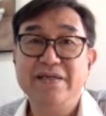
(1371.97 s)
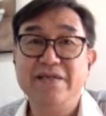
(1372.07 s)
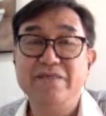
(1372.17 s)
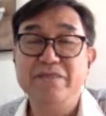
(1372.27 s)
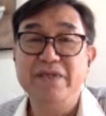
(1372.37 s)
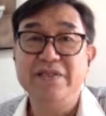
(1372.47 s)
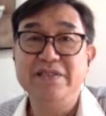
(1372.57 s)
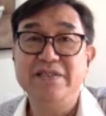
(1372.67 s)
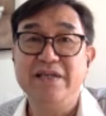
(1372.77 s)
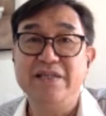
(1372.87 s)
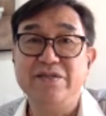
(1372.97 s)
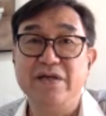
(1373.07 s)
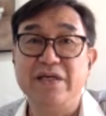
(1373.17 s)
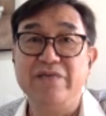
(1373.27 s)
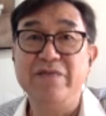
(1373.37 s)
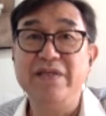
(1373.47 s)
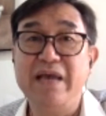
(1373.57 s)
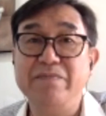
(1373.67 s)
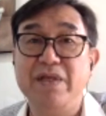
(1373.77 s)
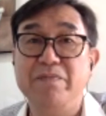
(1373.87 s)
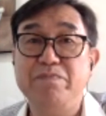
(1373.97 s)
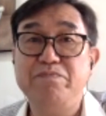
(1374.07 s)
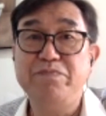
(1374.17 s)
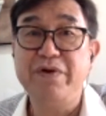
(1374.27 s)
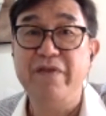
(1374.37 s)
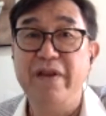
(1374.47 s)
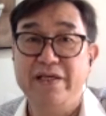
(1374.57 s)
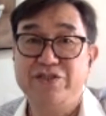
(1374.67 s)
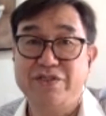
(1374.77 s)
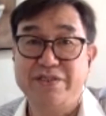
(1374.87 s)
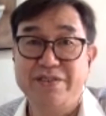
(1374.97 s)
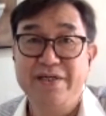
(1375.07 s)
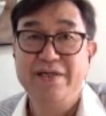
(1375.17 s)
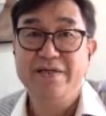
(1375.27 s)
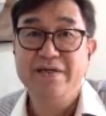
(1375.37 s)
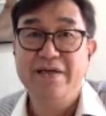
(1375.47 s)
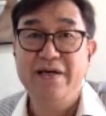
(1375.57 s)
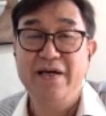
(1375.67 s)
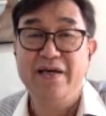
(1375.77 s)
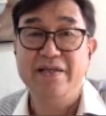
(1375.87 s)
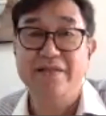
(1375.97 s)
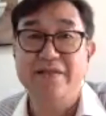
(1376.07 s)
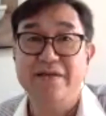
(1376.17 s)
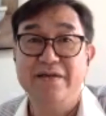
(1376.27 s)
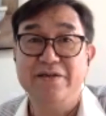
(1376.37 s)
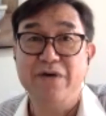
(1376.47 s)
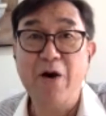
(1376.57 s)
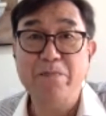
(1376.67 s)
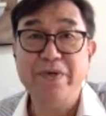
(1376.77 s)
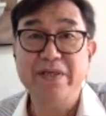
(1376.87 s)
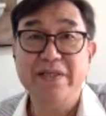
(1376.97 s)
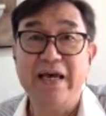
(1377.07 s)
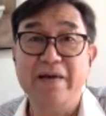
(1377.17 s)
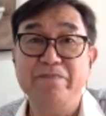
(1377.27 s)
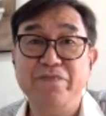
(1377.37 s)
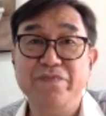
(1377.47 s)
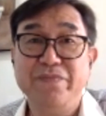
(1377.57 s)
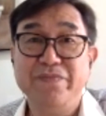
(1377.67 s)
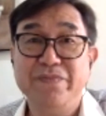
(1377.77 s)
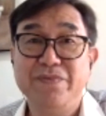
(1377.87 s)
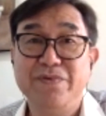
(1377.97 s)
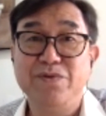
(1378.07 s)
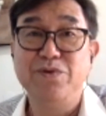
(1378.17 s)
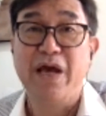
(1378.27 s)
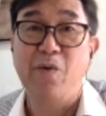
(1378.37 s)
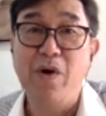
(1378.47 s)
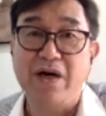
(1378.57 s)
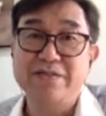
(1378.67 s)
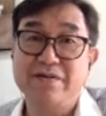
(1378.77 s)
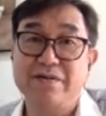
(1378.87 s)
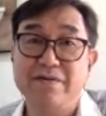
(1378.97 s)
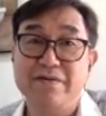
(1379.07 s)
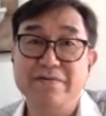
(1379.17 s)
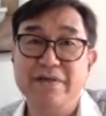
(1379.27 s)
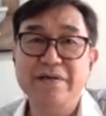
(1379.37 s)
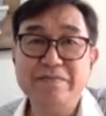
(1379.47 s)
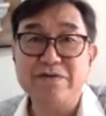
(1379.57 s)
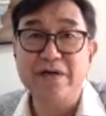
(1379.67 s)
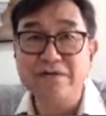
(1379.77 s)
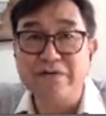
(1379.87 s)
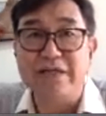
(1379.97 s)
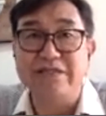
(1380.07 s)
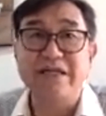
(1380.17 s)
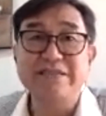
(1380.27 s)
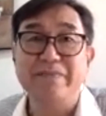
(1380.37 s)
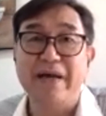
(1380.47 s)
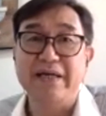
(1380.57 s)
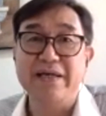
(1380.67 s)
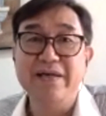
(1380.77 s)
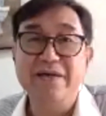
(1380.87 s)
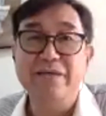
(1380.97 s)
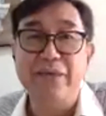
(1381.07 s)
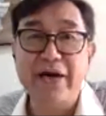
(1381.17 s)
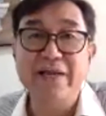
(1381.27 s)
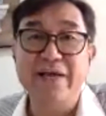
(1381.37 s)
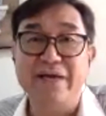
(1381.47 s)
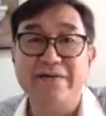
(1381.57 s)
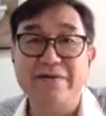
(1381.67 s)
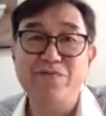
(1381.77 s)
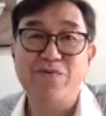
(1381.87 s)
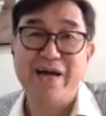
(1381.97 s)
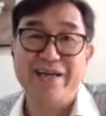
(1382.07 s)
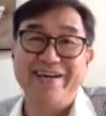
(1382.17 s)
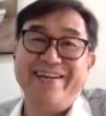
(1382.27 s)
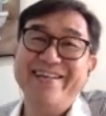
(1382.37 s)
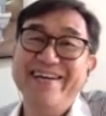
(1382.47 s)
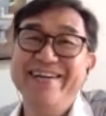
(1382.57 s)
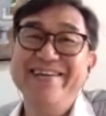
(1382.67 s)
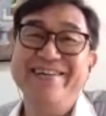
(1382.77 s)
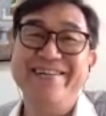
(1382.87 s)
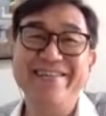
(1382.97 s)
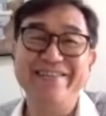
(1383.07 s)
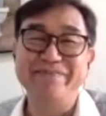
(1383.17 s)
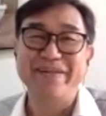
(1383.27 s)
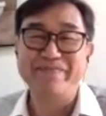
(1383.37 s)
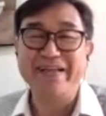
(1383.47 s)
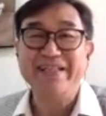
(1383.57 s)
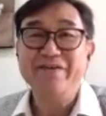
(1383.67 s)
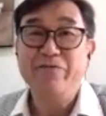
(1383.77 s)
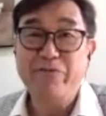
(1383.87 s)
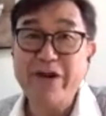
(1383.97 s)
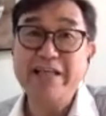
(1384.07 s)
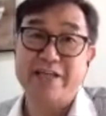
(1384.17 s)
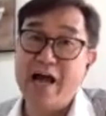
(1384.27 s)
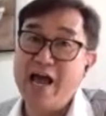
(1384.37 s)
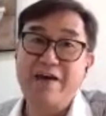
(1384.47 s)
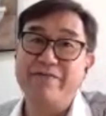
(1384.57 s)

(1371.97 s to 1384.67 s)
it means that you're giving them the privilege and you're helping them do their work. So I'm trying to adjust my brain and rewire it a little bit. But friends, I